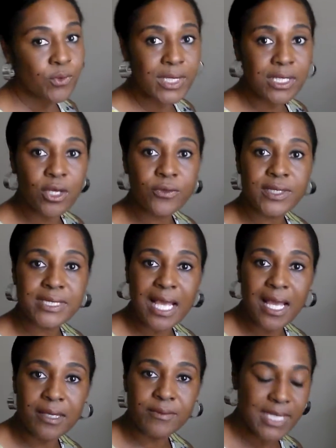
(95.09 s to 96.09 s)
You want to note the
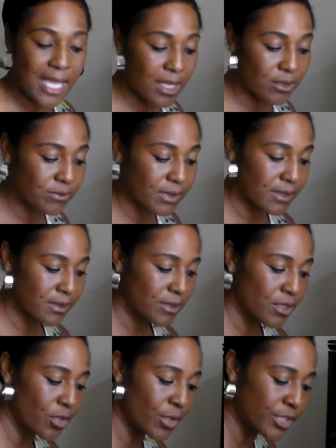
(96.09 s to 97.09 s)
time down
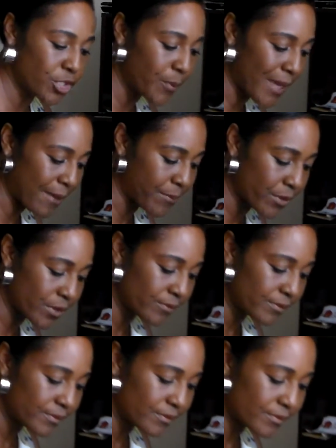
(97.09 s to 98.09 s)
on your paper.